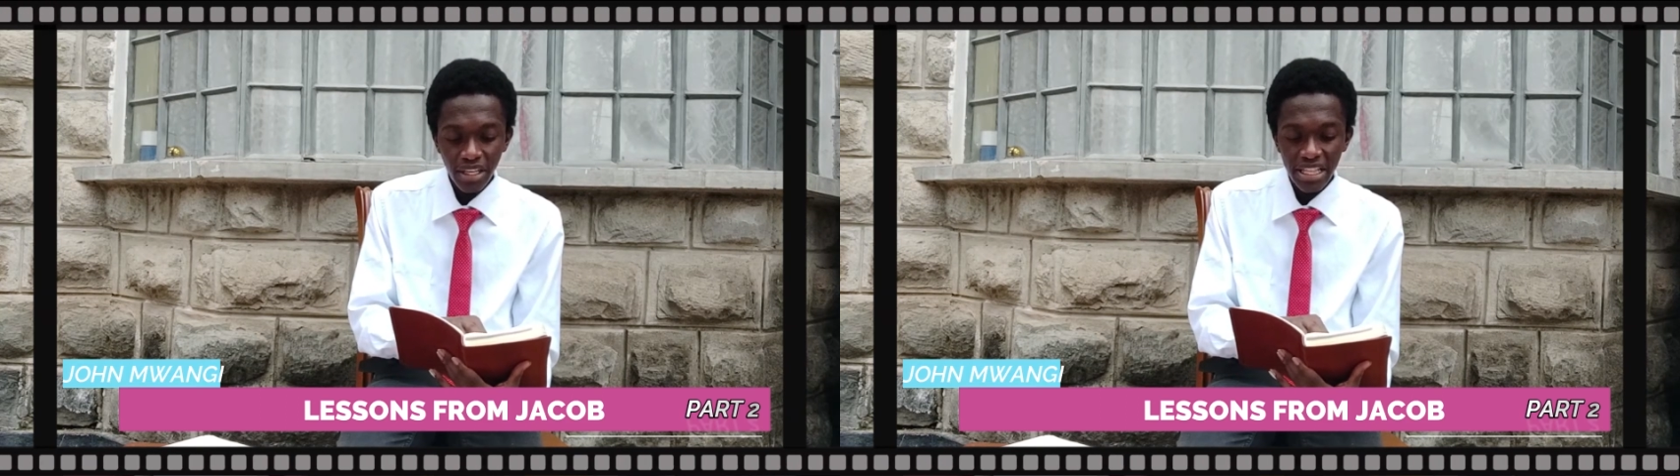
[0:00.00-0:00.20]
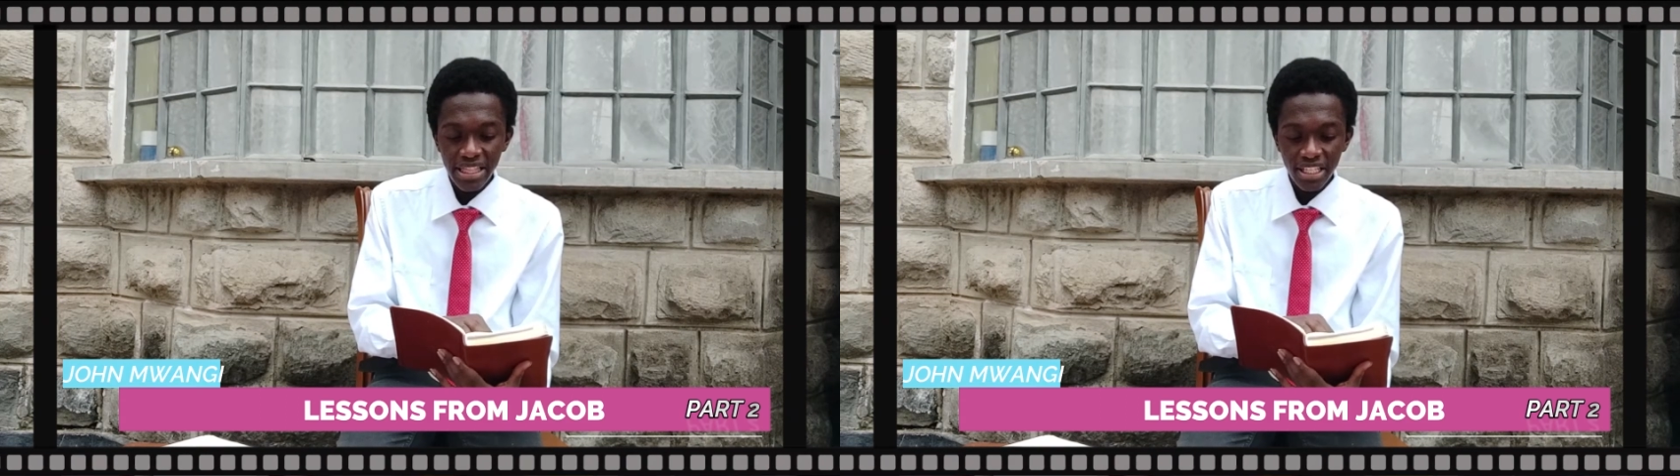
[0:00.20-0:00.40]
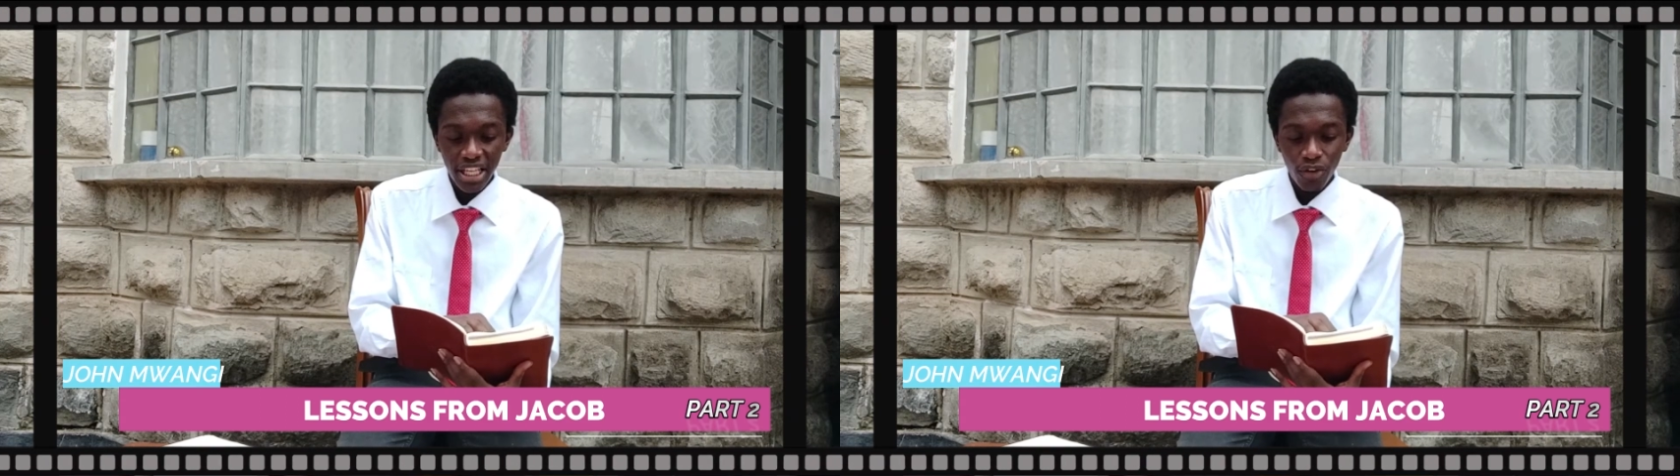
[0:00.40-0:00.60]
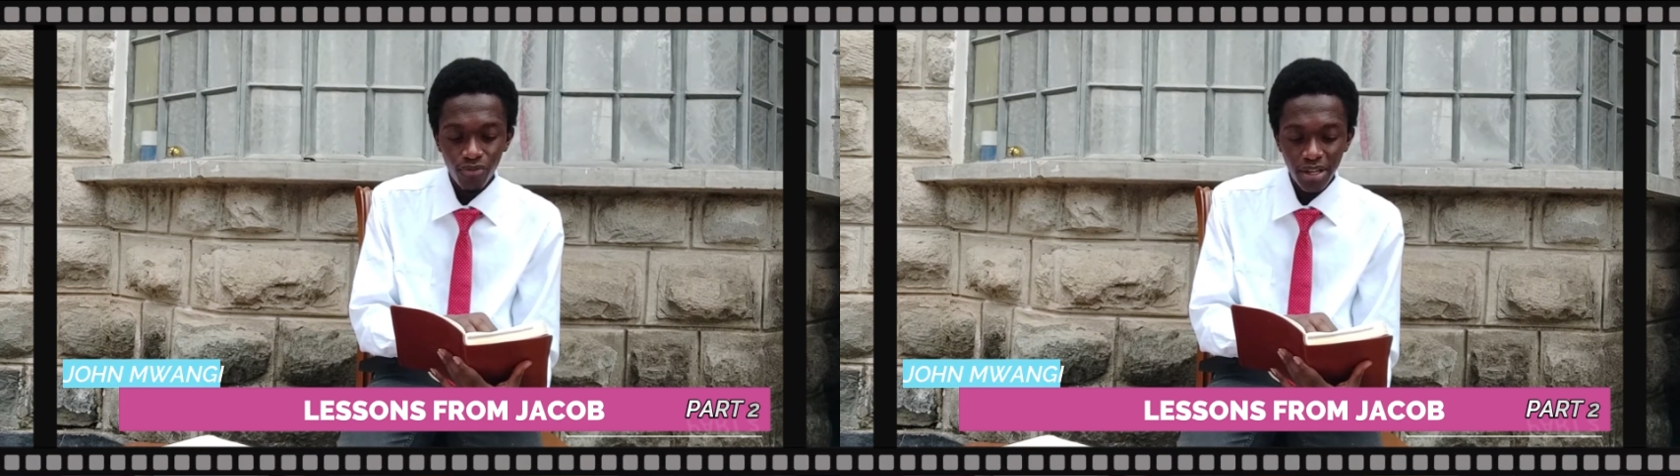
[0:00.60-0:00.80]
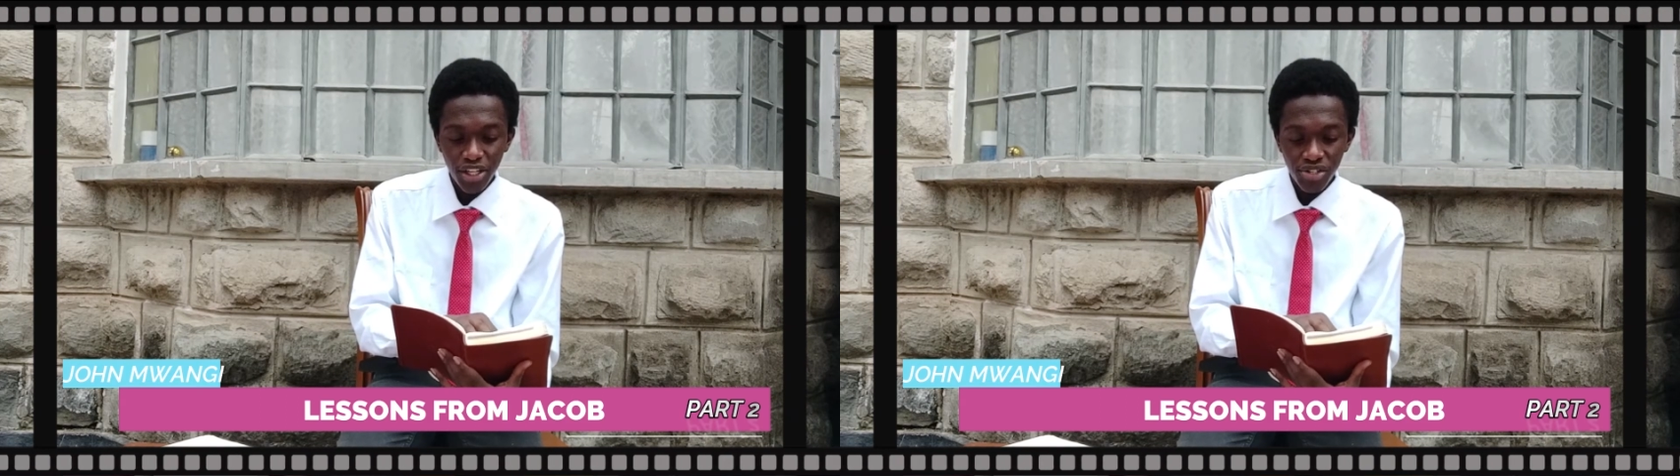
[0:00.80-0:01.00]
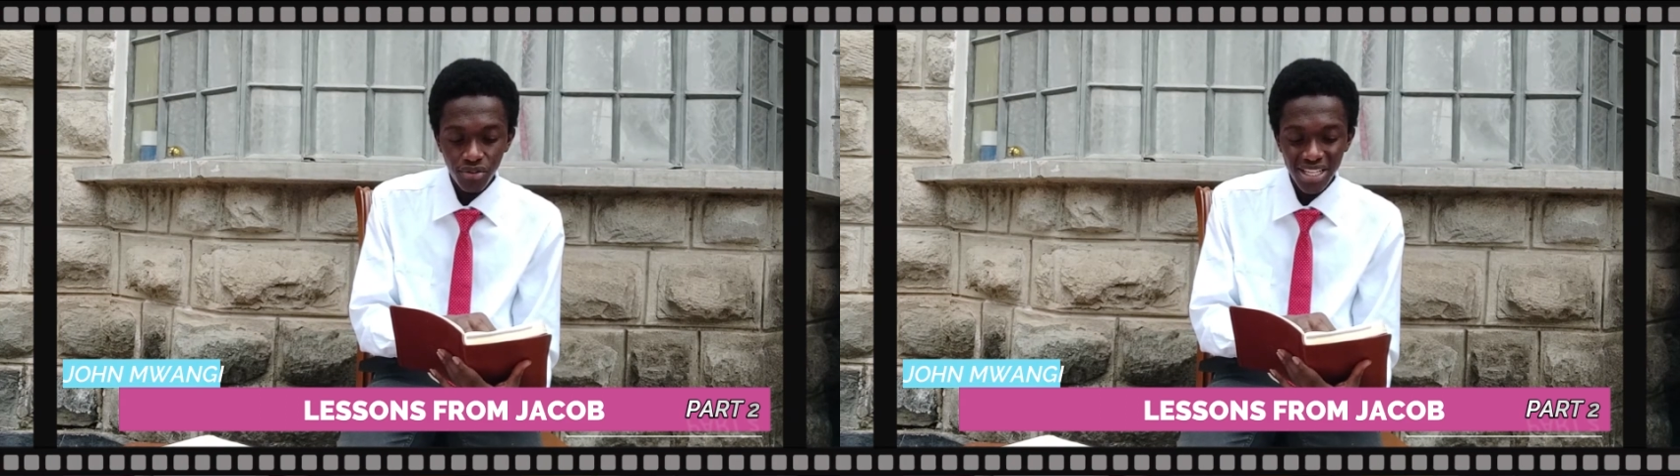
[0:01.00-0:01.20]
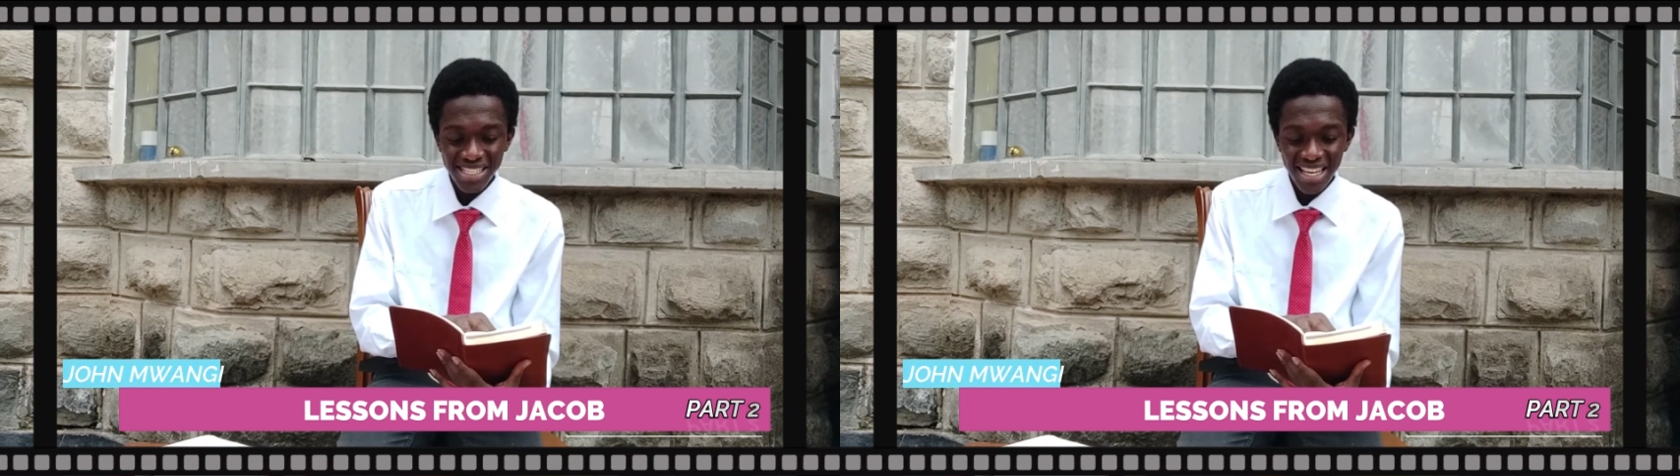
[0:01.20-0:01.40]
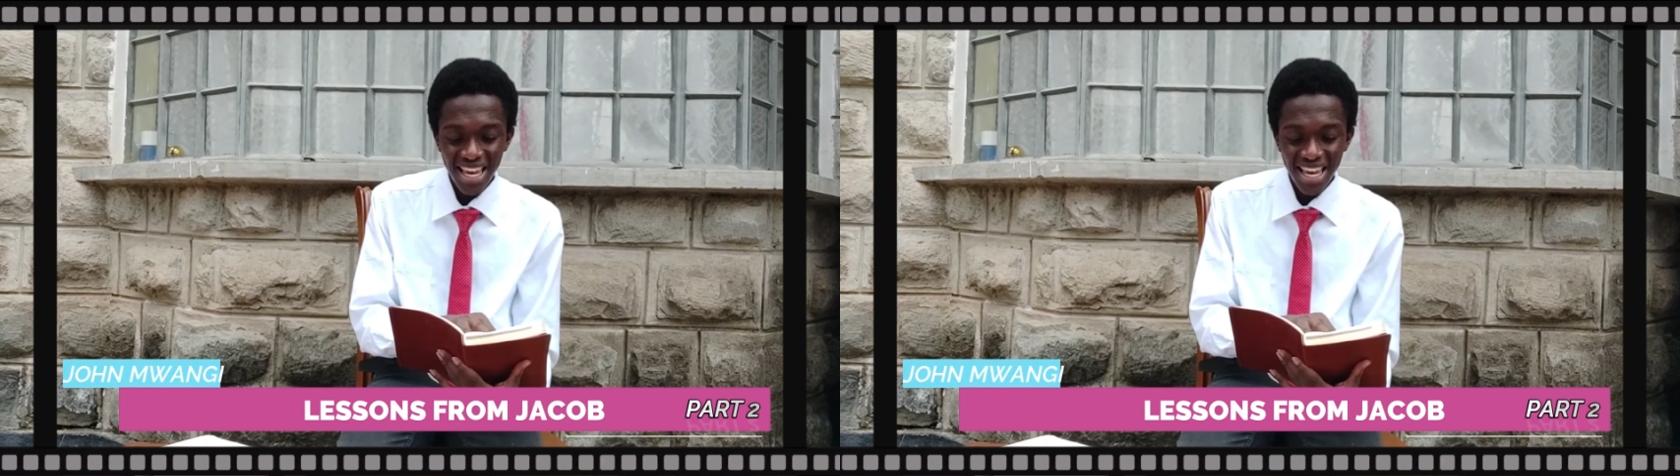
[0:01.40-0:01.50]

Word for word: in the day of my distress